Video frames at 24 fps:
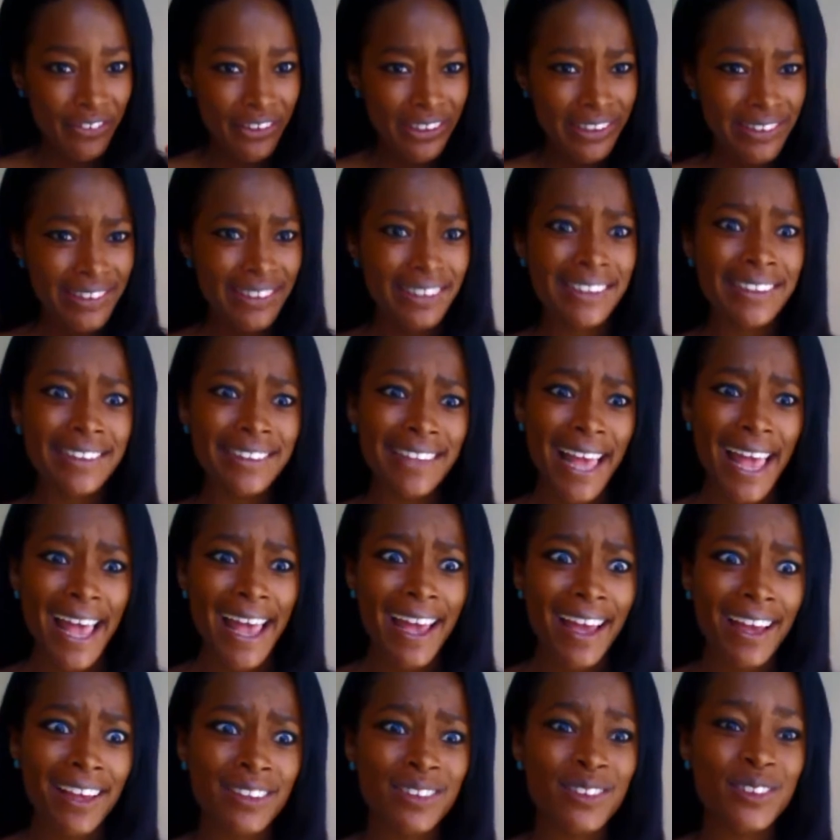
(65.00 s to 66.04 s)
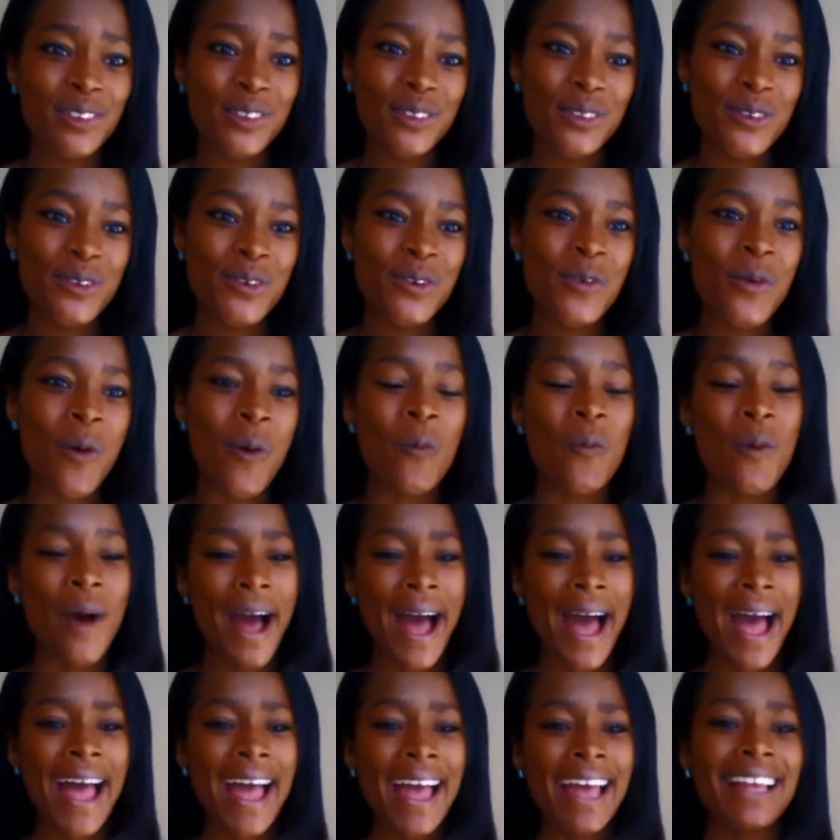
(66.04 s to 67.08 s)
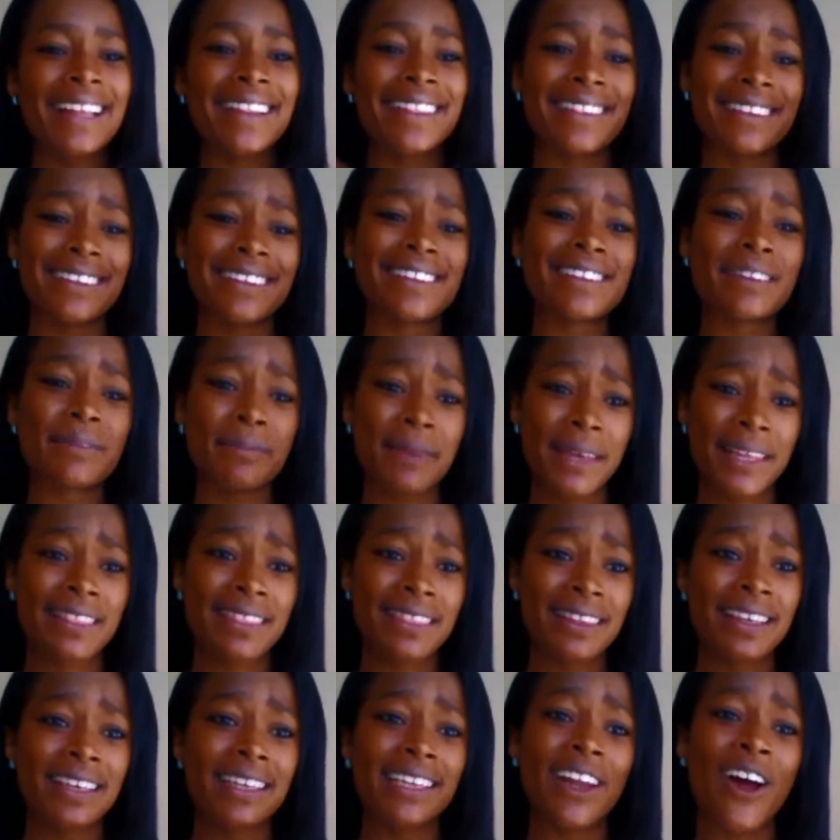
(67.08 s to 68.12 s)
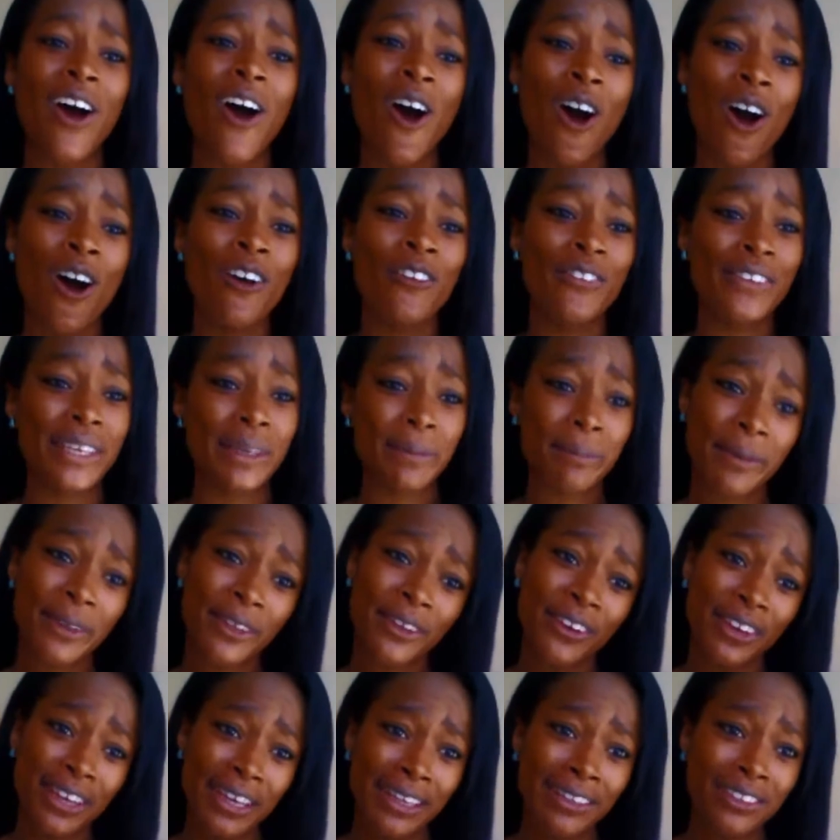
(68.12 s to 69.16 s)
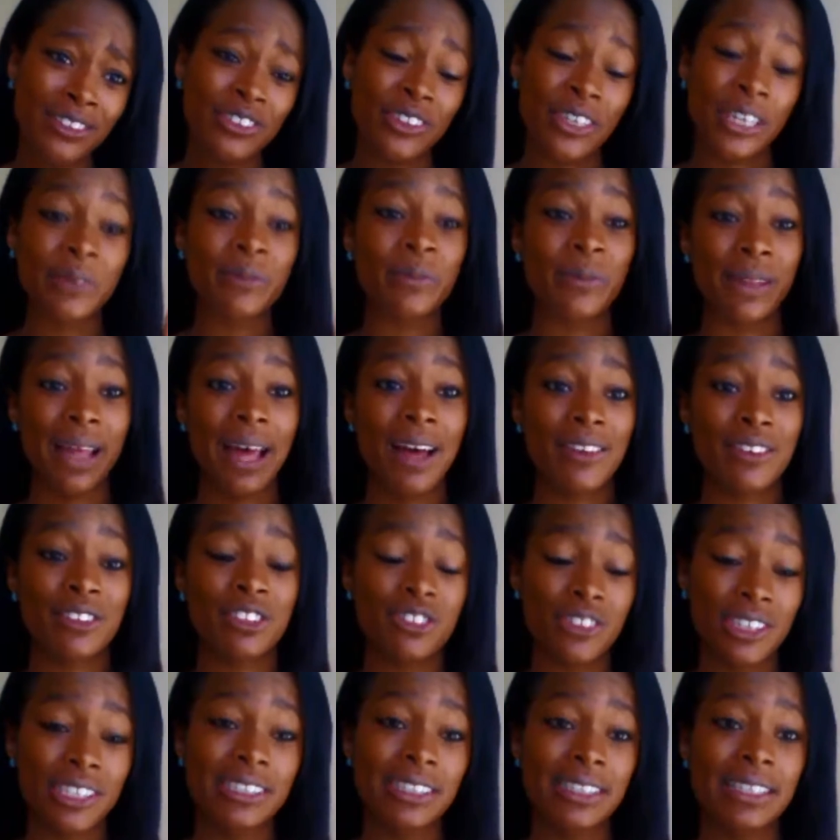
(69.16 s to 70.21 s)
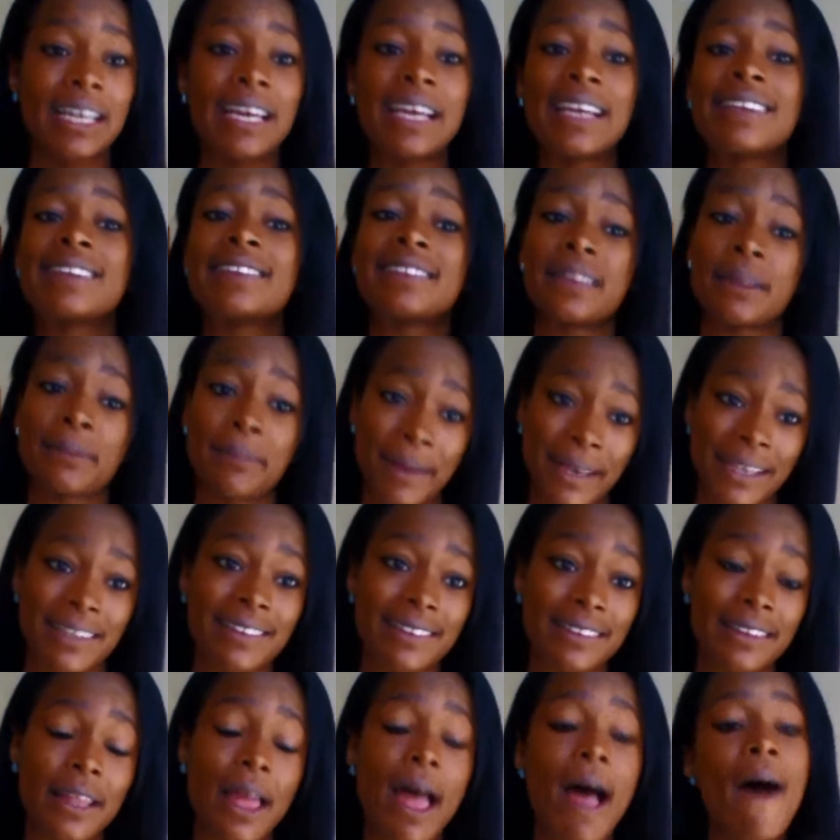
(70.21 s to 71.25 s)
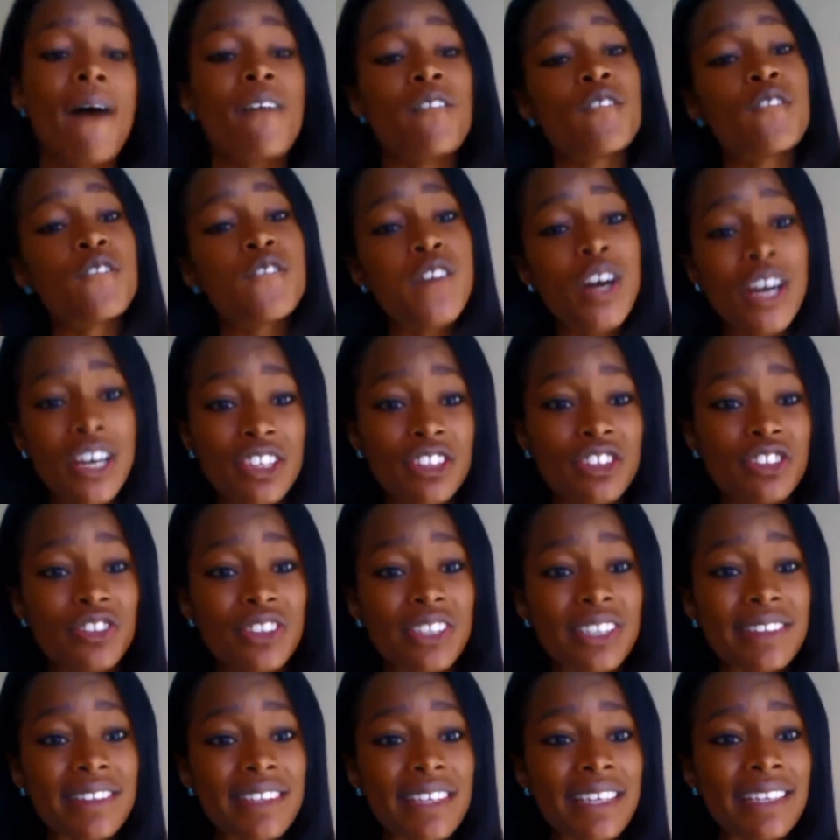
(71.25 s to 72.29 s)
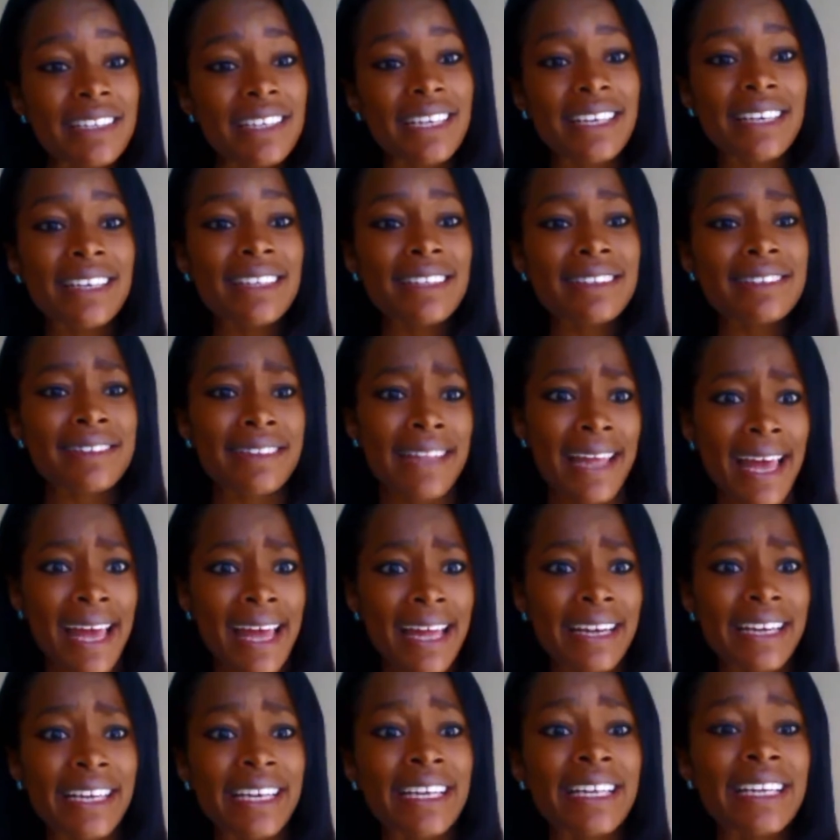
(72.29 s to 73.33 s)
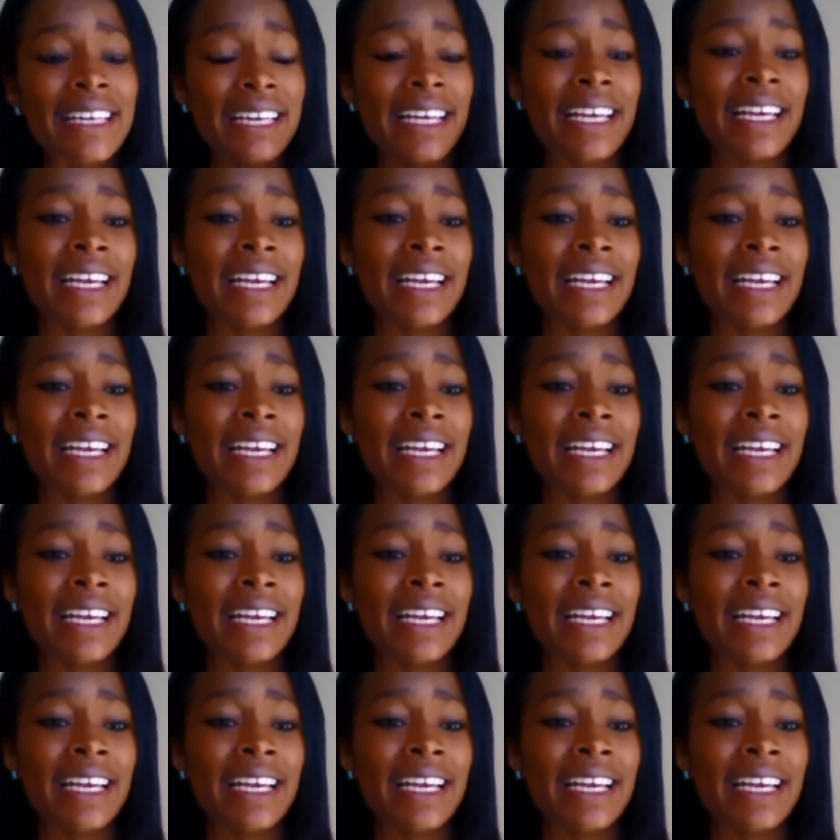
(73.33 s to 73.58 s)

reasons as to why this method of keeping your hair straight without a straightener is the best. First reason is that it